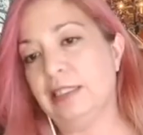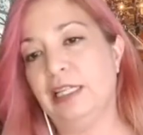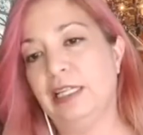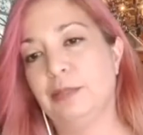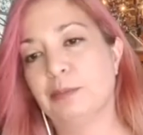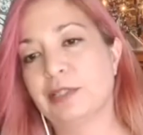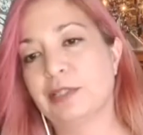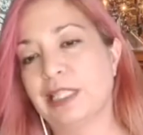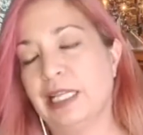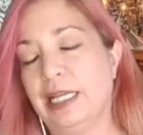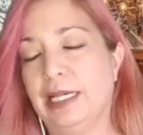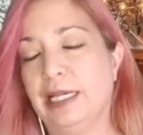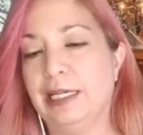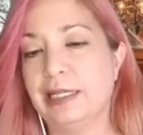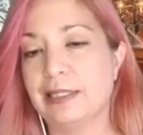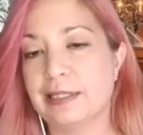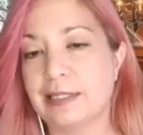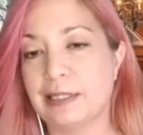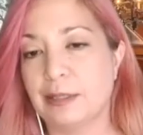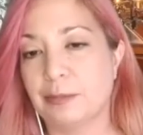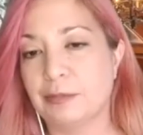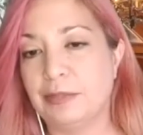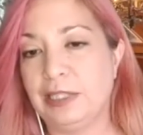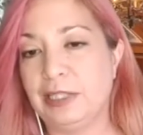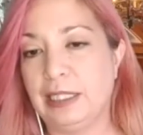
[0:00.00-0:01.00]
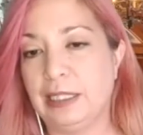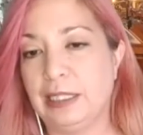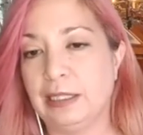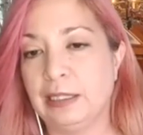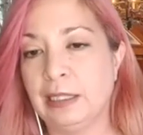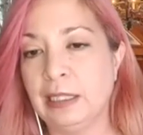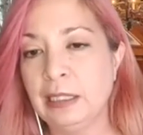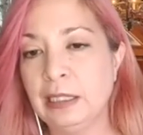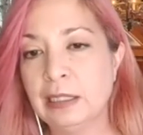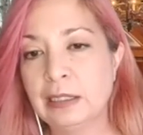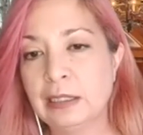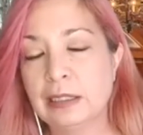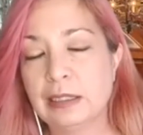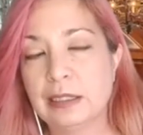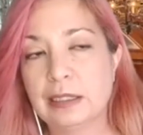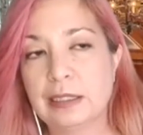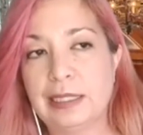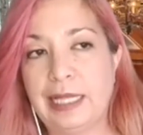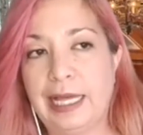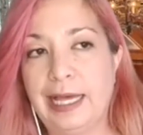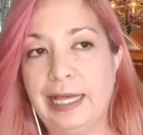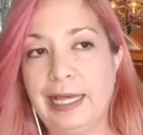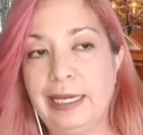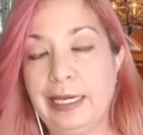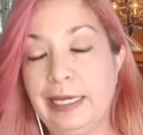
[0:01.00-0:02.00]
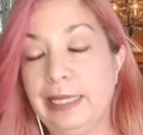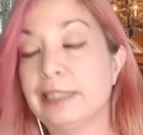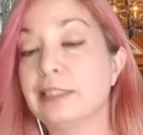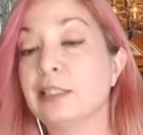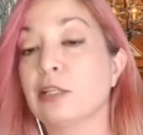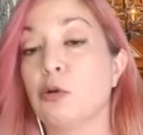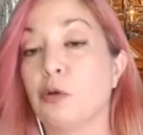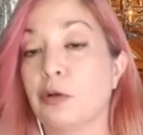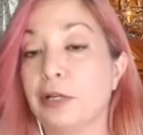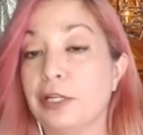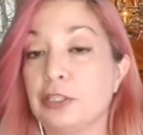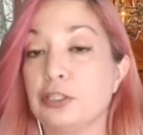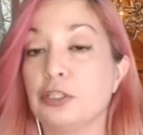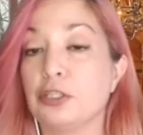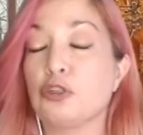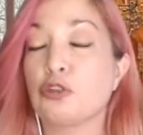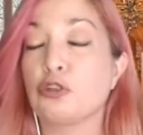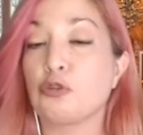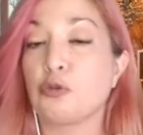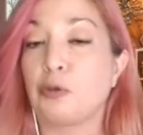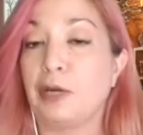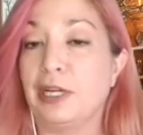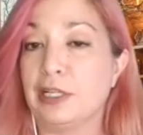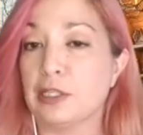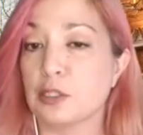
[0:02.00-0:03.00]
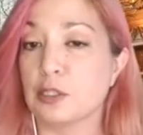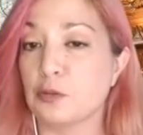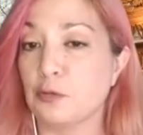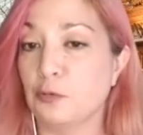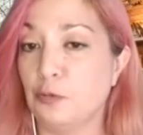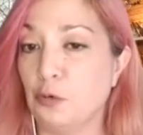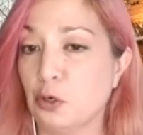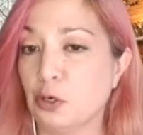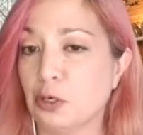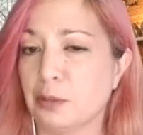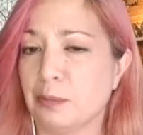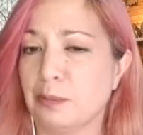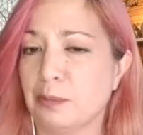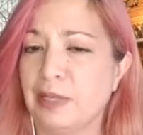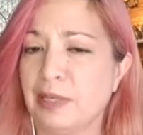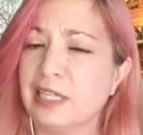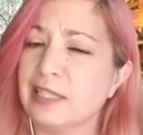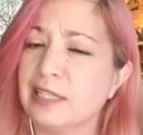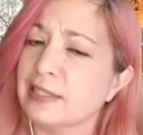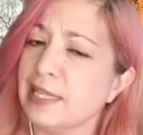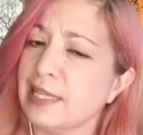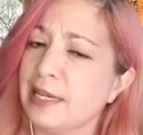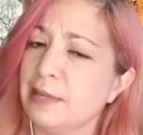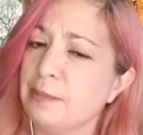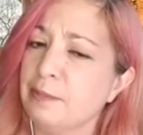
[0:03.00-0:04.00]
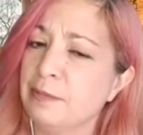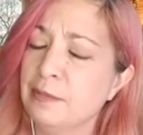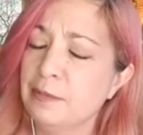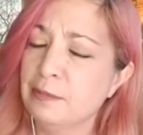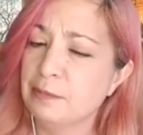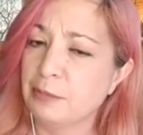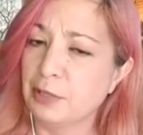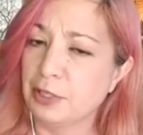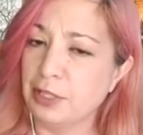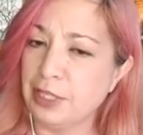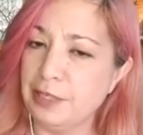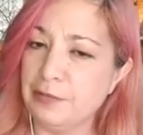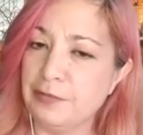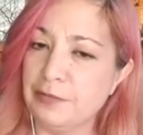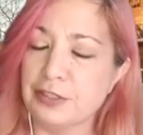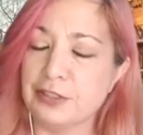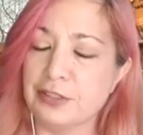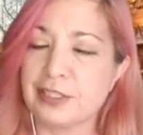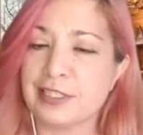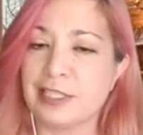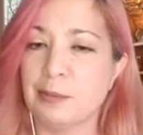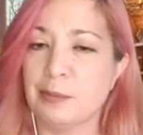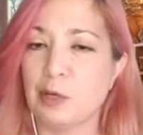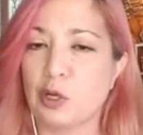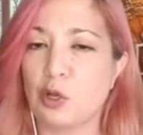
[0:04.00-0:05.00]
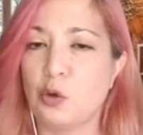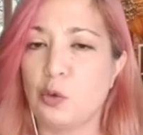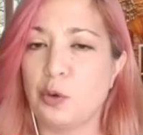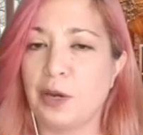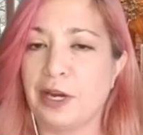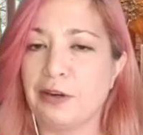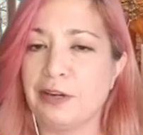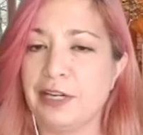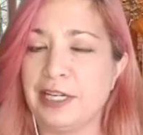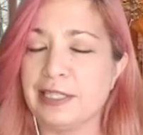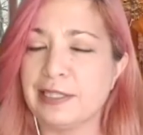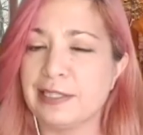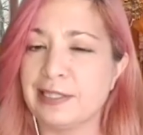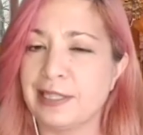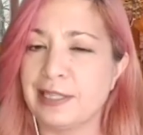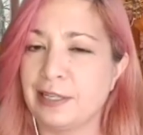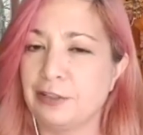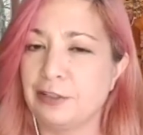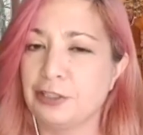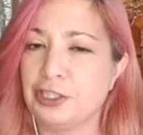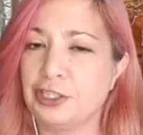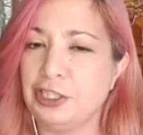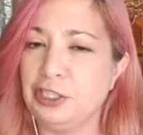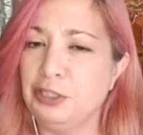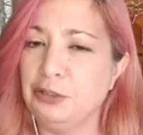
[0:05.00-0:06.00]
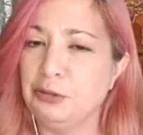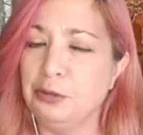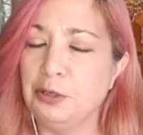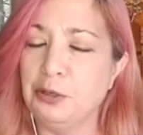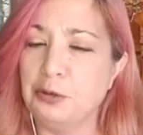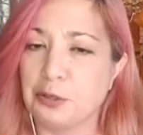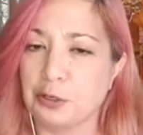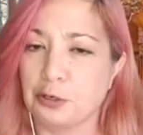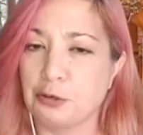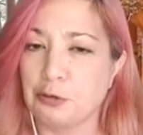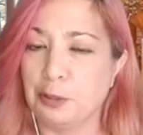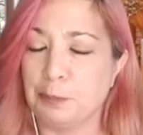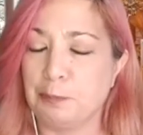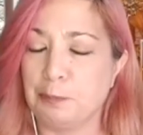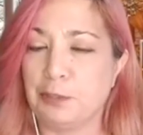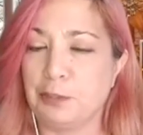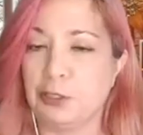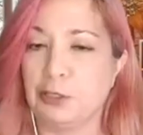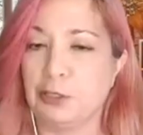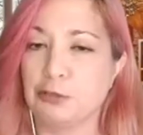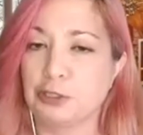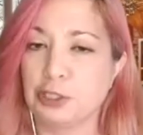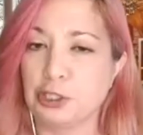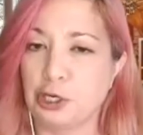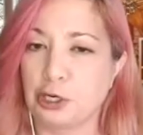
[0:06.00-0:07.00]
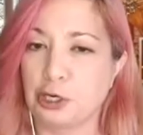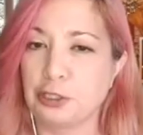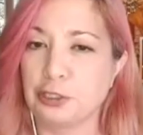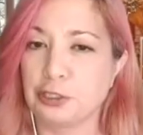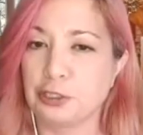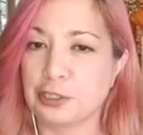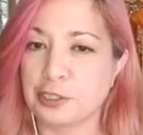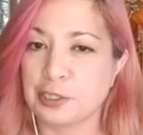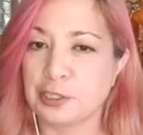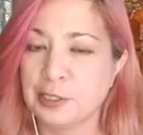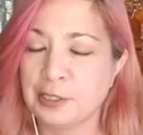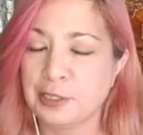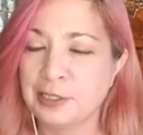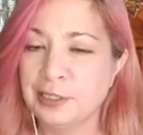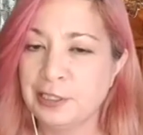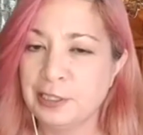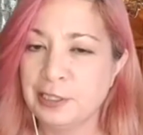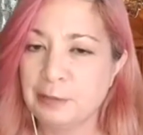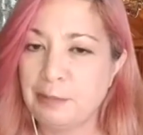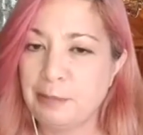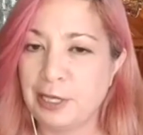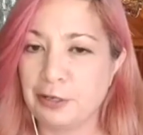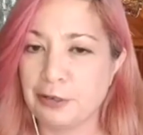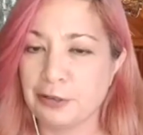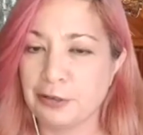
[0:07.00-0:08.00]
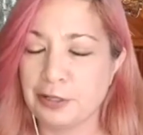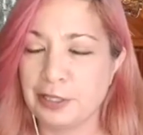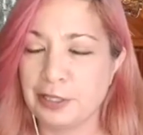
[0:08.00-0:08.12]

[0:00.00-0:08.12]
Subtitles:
seems like it's something that it's going to transform, because I believe there's some Aquarius energy. You know the crypto charts better